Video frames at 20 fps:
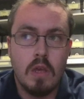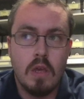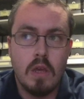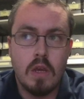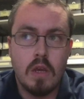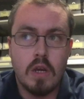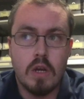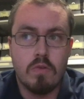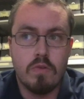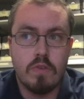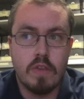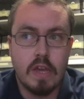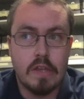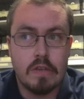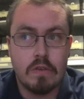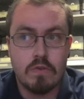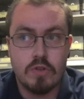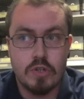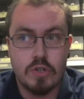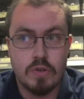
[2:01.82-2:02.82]
you know,
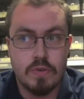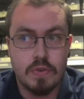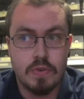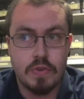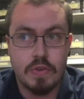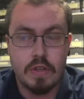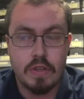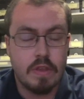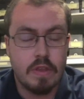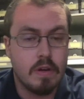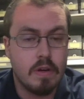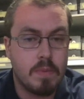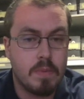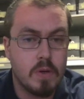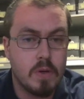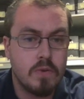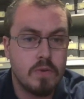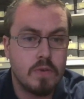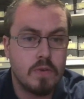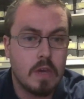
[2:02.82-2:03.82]
Daniel Jones sitting there
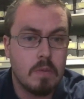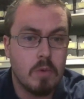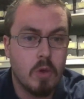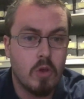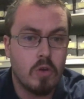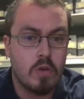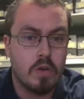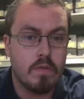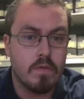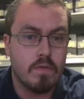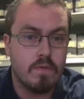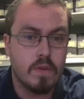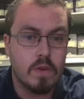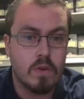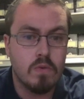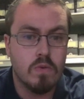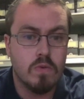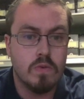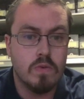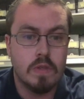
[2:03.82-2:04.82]
post game all
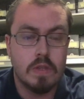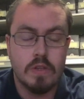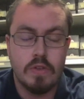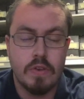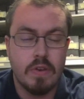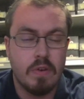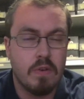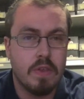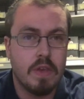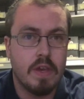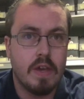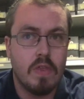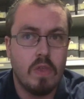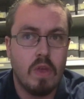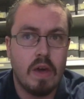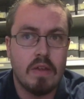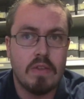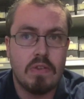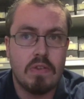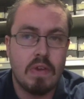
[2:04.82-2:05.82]
confused and deer in the
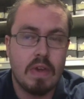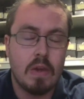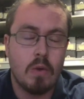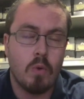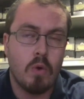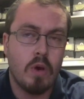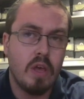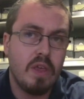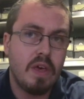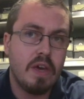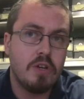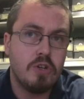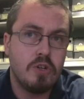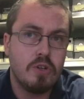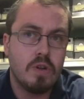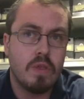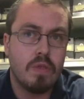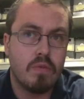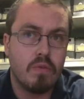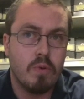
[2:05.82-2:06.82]
headlights saying, well, I should
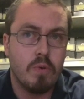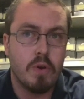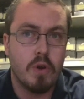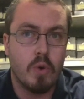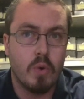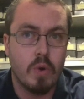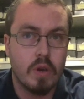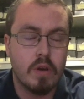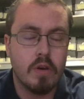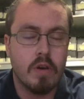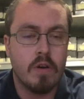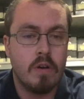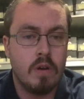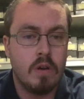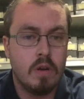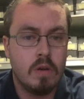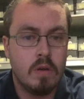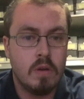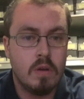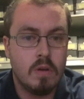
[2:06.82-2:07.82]
have threw it quicker.
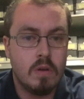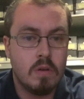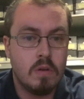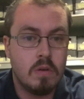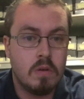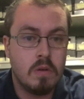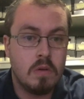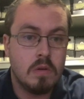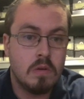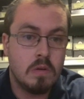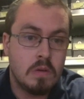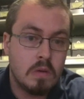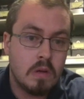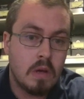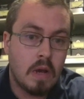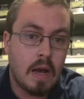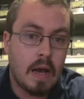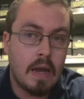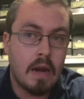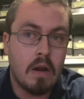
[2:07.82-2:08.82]

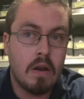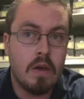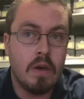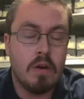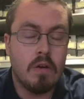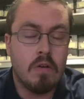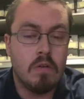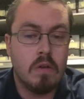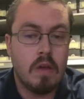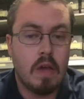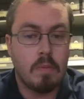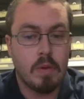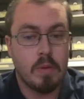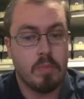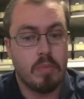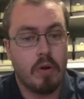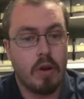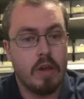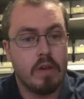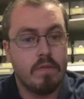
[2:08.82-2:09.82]
I don't know. I mean,
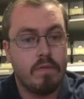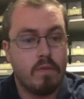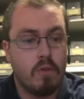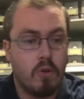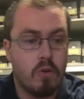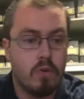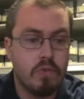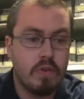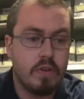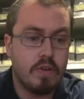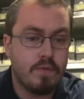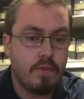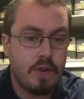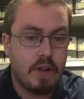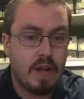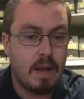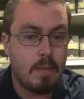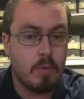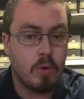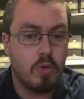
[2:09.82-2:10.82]
Brian Flores had a
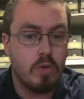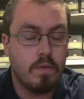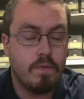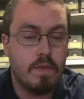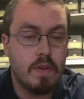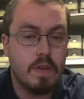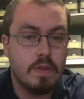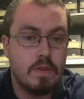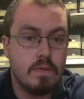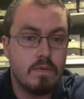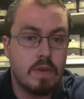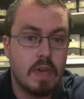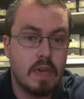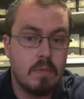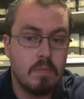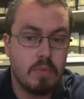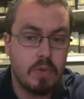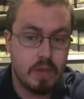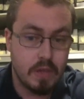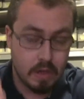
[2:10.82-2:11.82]
phenomenal defensive
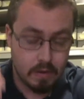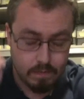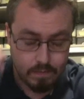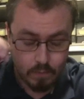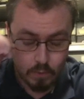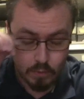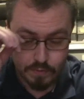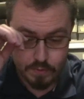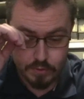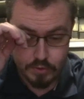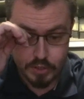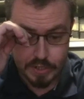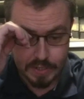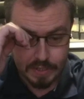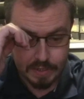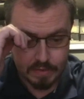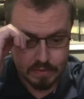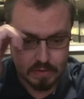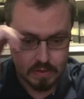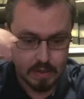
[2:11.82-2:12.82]
game plan for the
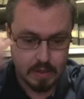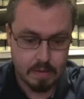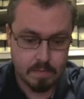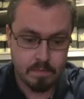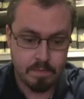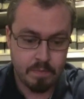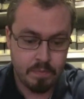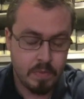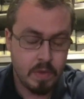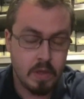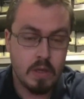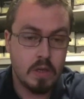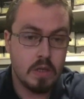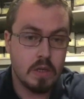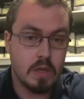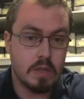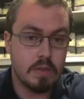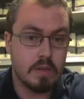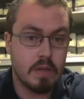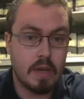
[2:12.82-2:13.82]
Giants, and
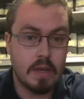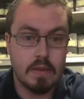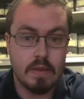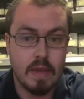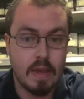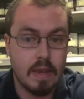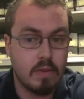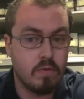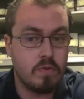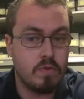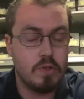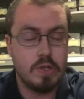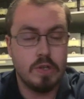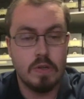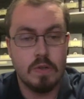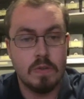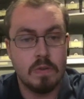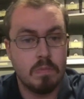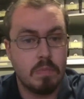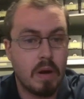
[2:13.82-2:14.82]
it's on Daniel
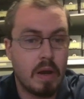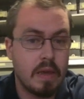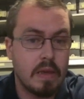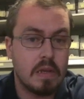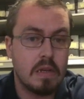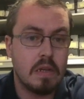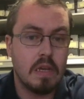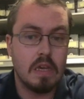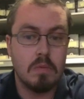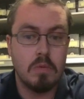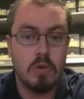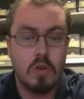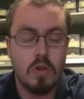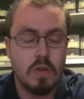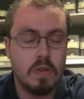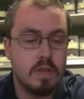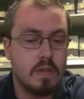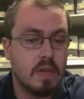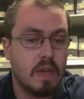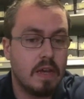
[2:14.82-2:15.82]
Jones, Brian
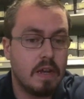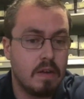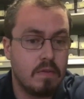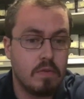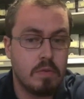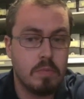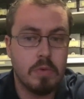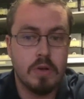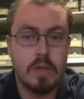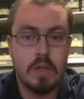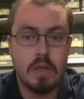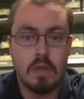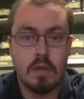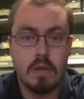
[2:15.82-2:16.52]
Daboll, it's on everybody.